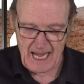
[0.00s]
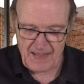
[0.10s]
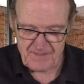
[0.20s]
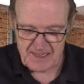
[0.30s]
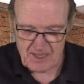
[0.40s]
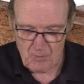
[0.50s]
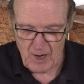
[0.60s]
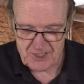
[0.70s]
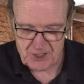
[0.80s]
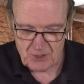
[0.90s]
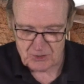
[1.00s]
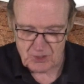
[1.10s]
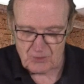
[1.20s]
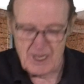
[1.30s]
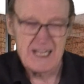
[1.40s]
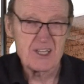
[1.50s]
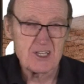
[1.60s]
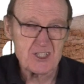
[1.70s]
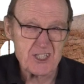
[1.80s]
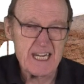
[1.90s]
And then they want you to
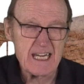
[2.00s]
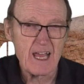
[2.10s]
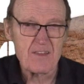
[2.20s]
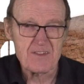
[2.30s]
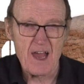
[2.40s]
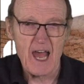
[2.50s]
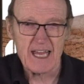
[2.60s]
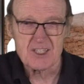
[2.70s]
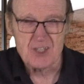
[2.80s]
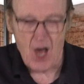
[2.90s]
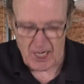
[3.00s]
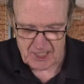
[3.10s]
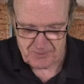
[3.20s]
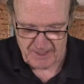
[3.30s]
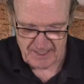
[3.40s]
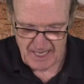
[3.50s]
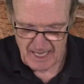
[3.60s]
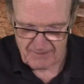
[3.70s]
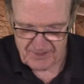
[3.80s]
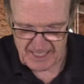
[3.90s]
seek acknowledgement
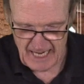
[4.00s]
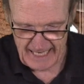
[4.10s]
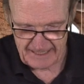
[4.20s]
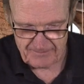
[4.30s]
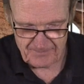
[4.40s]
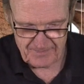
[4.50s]
of the guide.